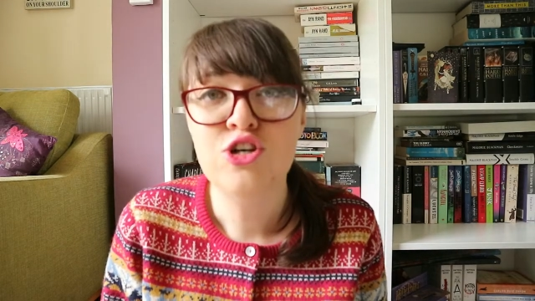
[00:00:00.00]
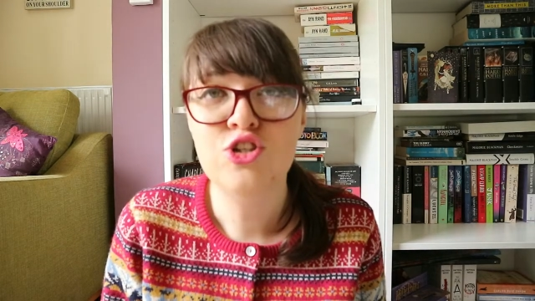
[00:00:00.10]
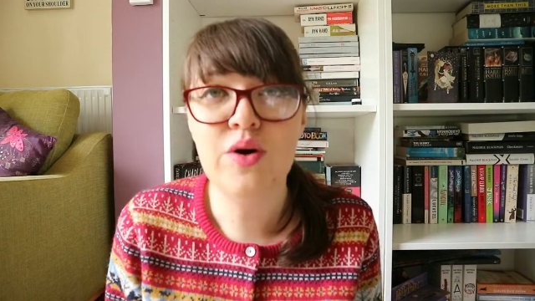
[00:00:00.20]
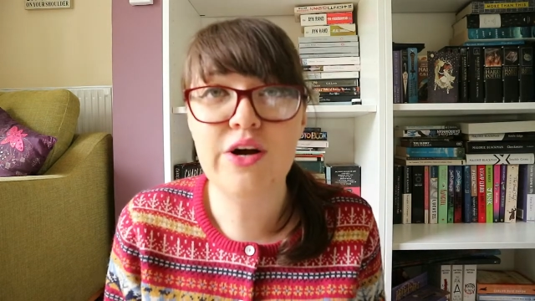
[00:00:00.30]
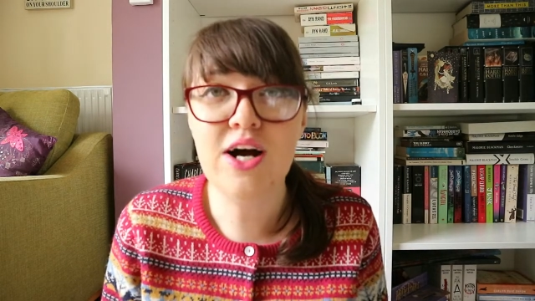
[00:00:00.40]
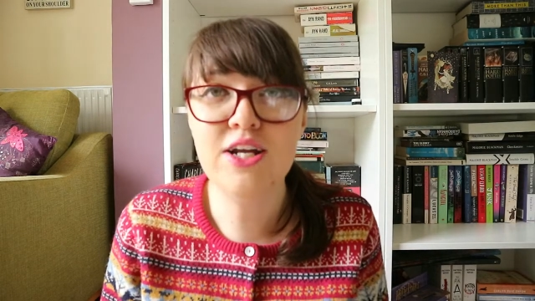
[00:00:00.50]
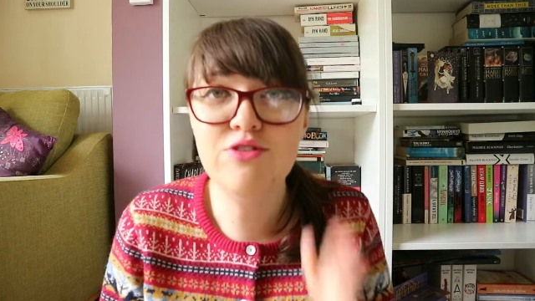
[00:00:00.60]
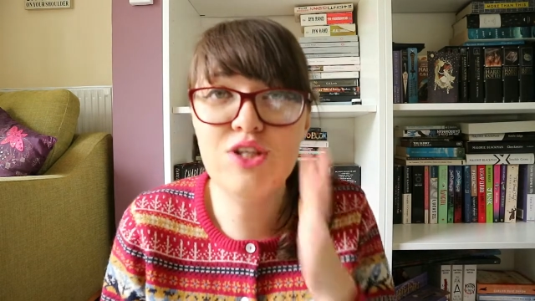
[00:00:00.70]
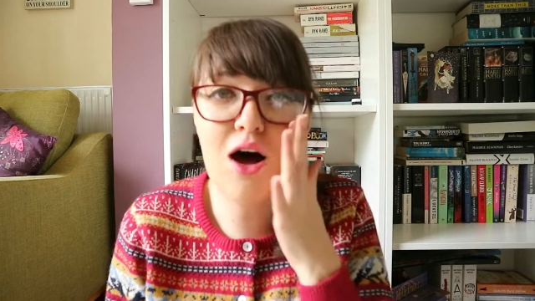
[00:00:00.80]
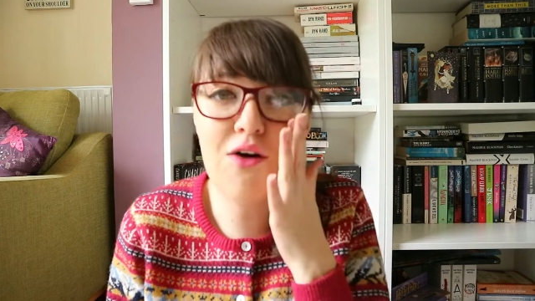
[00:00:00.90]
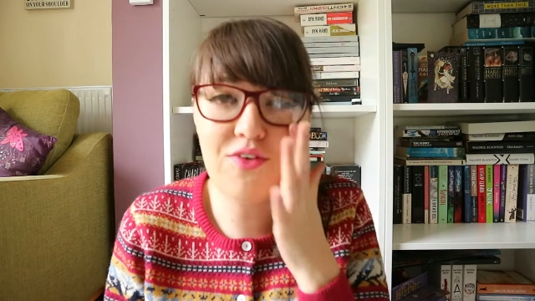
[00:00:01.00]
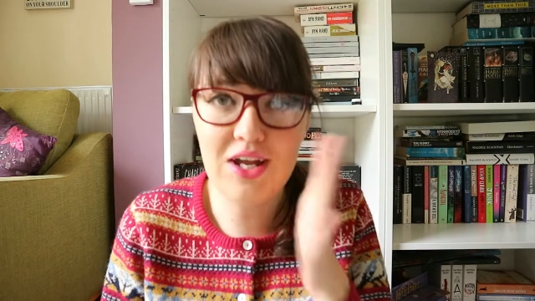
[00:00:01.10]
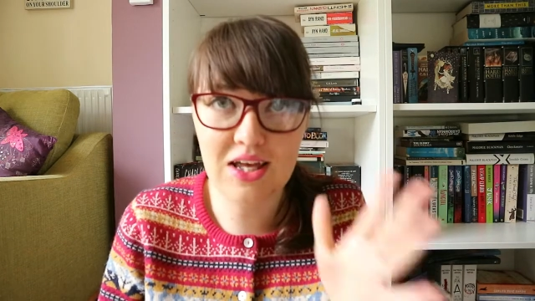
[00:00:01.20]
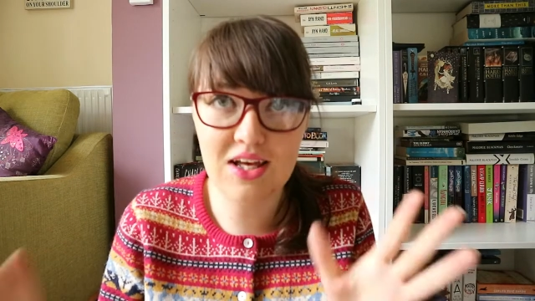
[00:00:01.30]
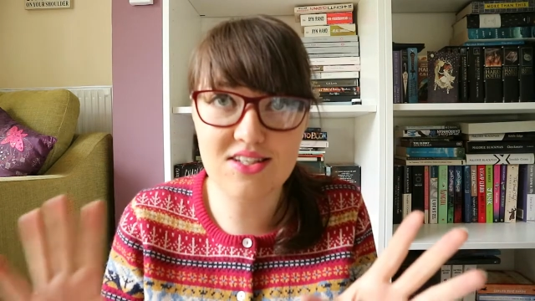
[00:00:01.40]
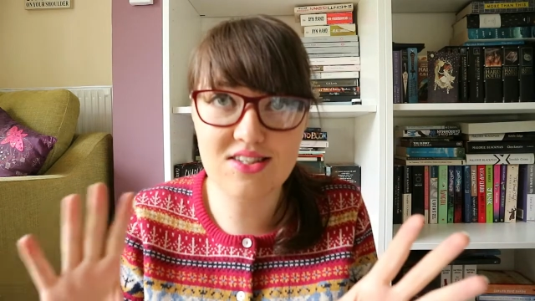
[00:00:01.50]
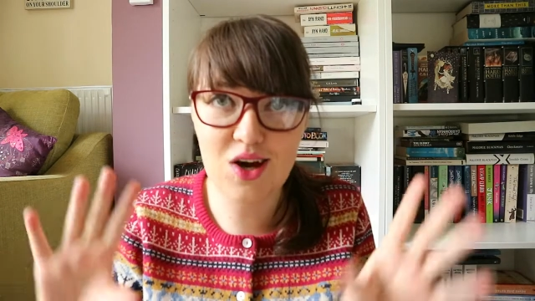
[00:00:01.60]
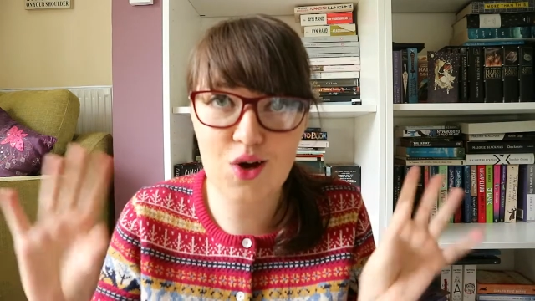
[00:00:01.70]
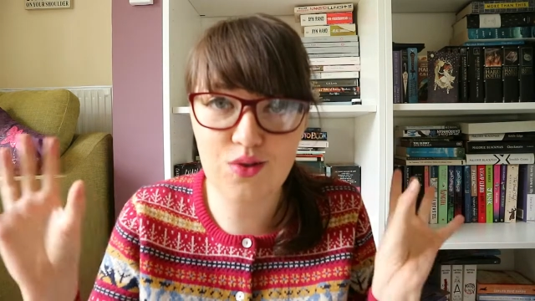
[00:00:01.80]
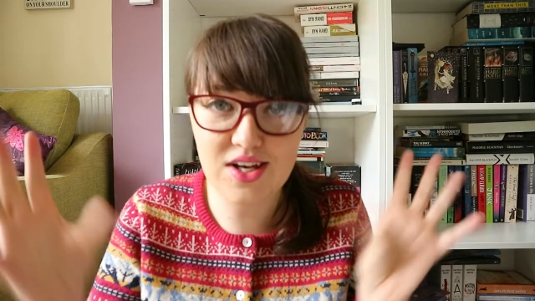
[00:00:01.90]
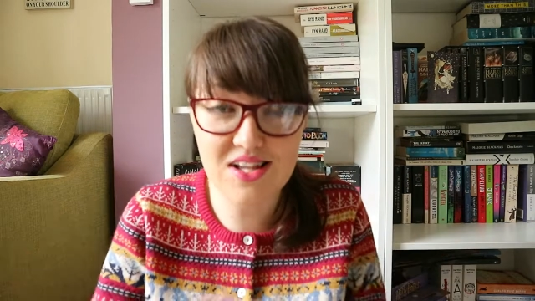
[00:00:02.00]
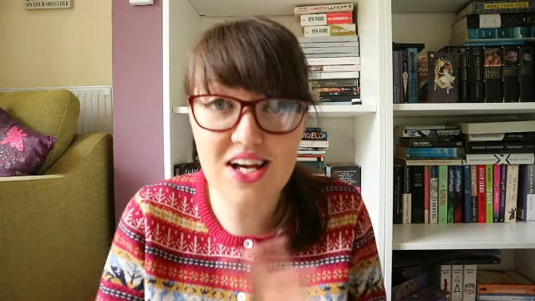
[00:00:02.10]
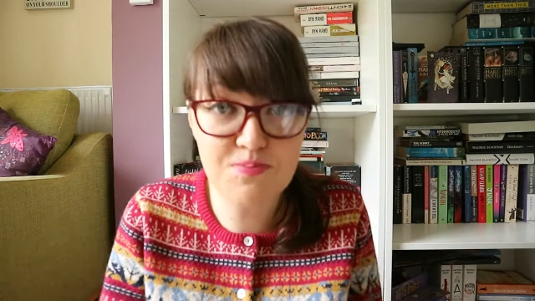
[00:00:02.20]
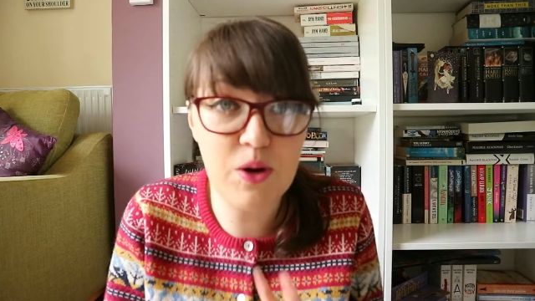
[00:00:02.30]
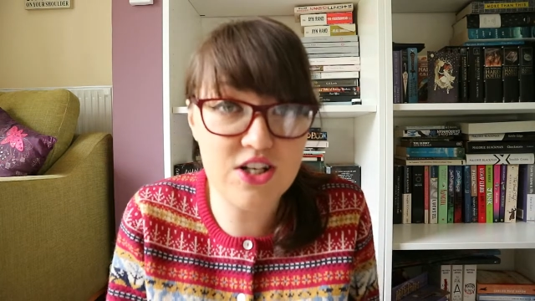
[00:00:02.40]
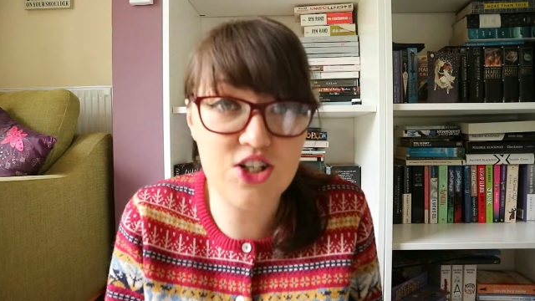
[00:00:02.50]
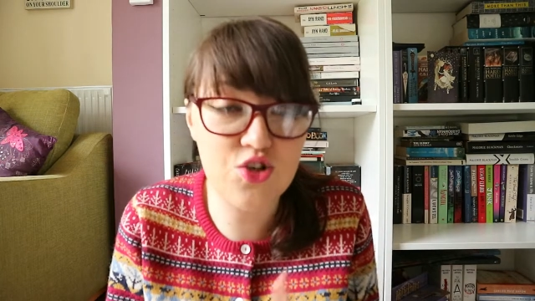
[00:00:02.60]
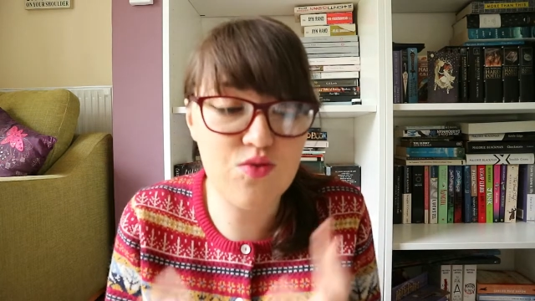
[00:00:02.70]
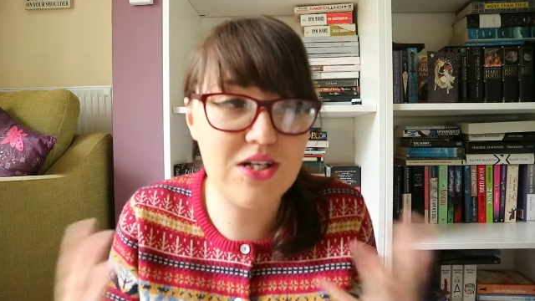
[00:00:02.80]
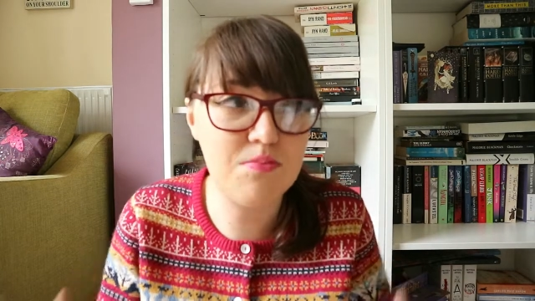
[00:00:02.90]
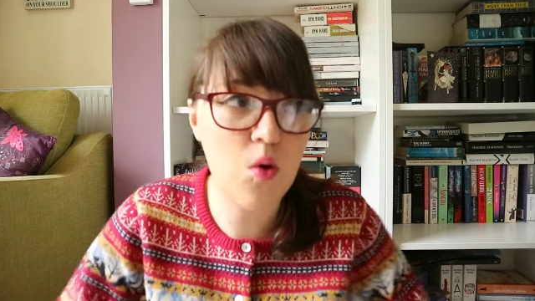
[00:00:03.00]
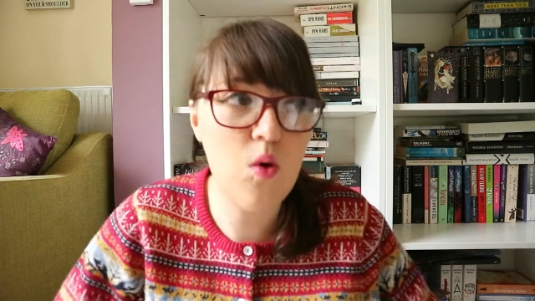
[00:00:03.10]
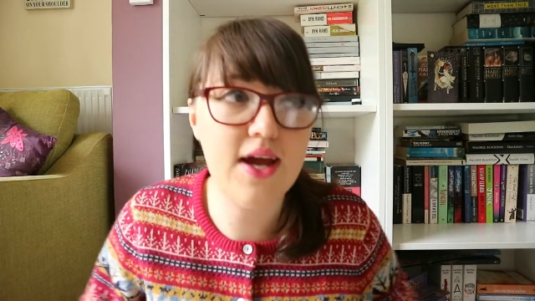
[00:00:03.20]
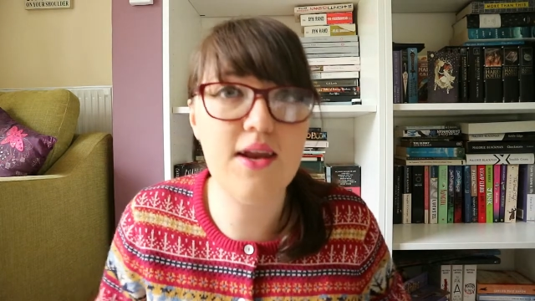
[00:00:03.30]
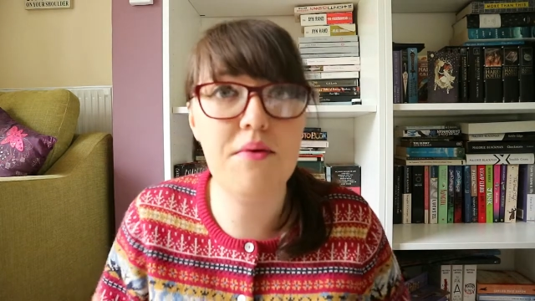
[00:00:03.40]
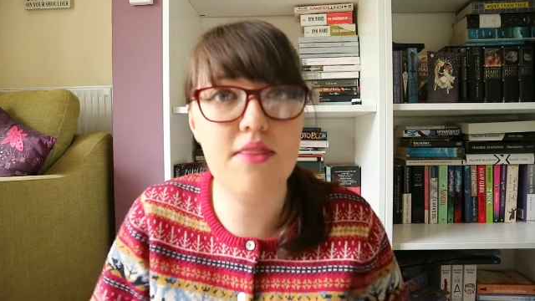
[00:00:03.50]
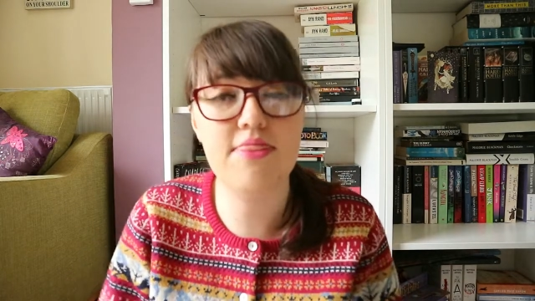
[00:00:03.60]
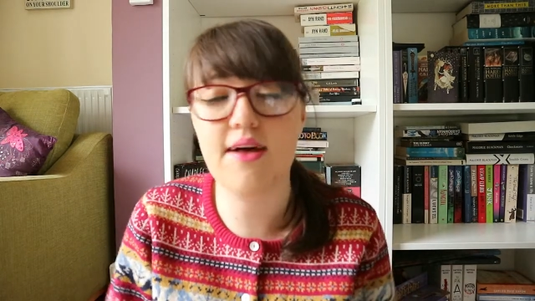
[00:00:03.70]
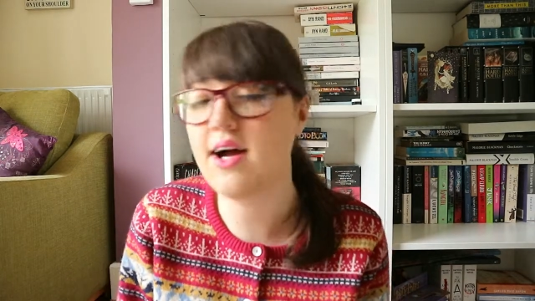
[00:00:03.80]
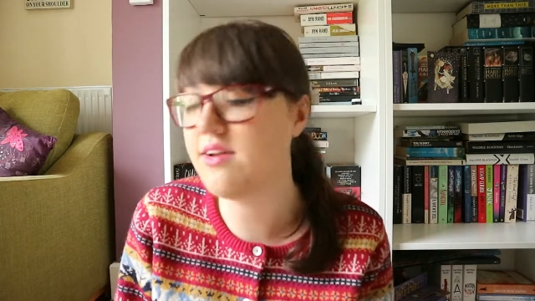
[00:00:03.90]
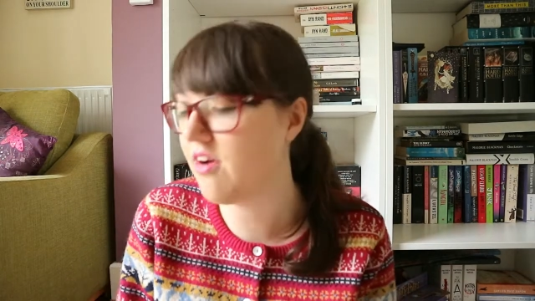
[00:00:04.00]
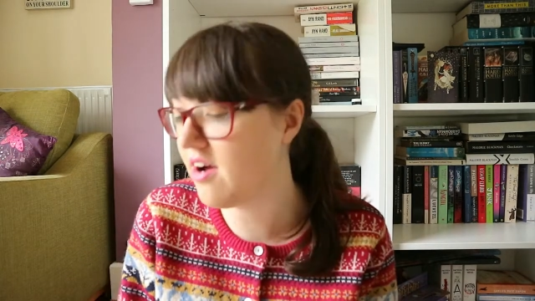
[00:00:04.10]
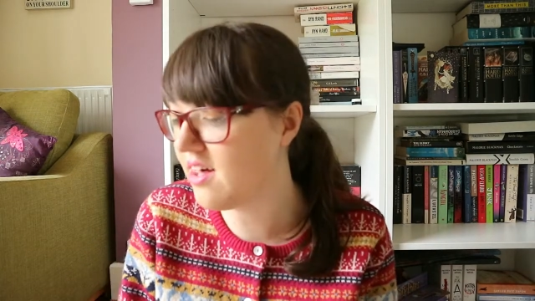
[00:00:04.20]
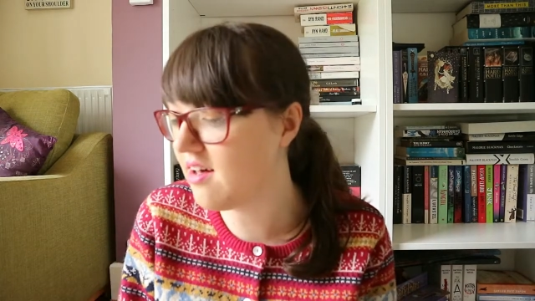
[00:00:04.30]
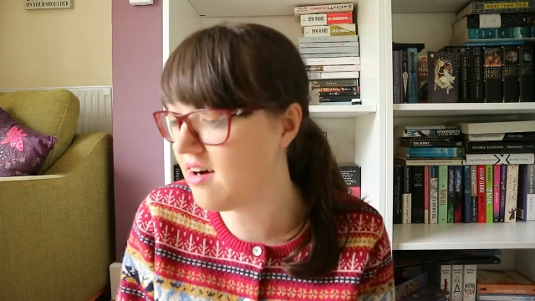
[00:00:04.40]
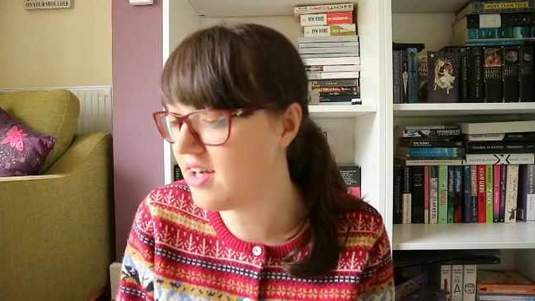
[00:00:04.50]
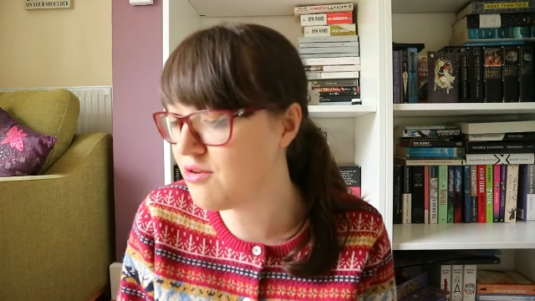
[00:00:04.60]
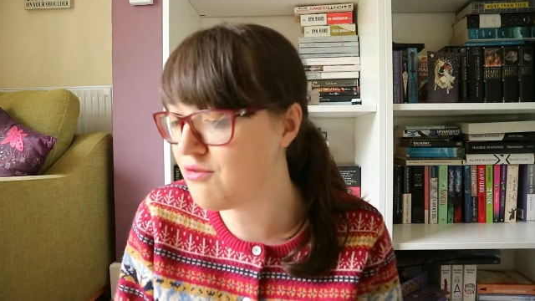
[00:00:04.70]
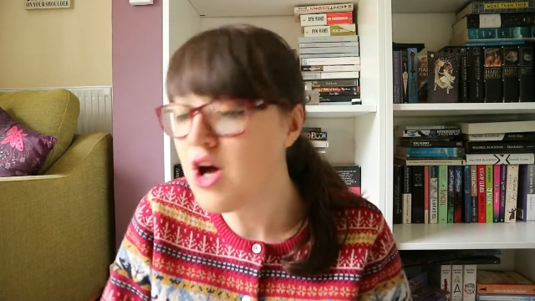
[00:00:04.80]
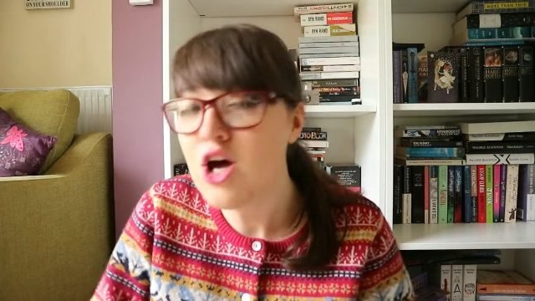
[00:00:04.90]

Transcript: So I kind of start feeling as though there's less pressure to read more in a month and I can kind of